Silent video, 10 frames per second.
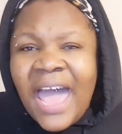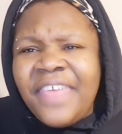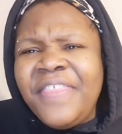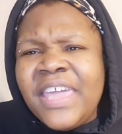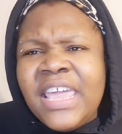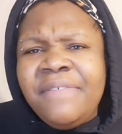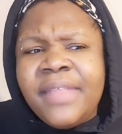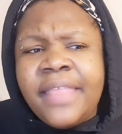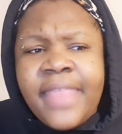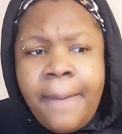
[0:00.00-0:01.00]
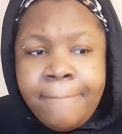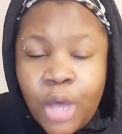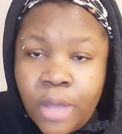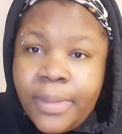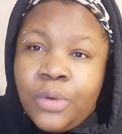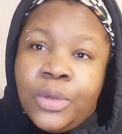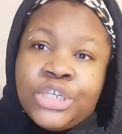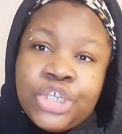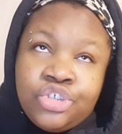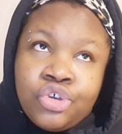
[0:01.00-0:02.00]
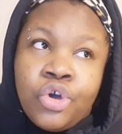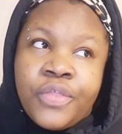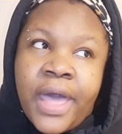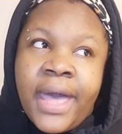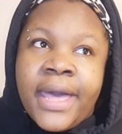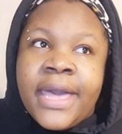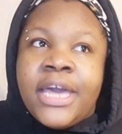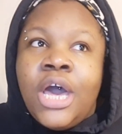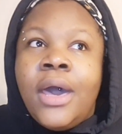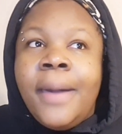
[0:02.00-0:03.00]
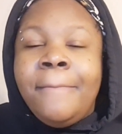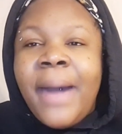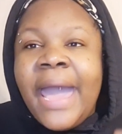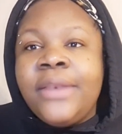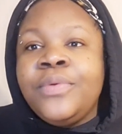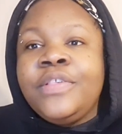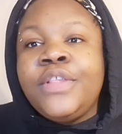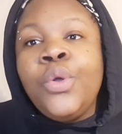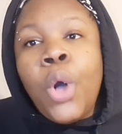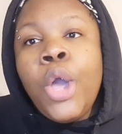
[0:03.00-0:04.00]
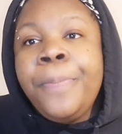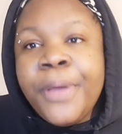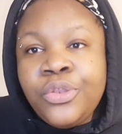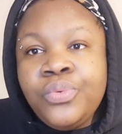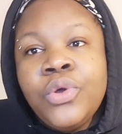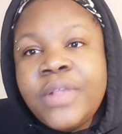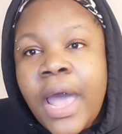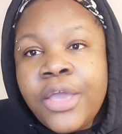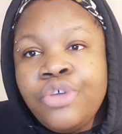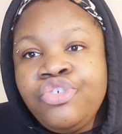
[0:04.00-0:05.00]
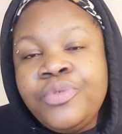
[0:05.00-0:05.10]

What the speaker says: And I think even at that moment when she saw that, her mind was still open towards Ayo.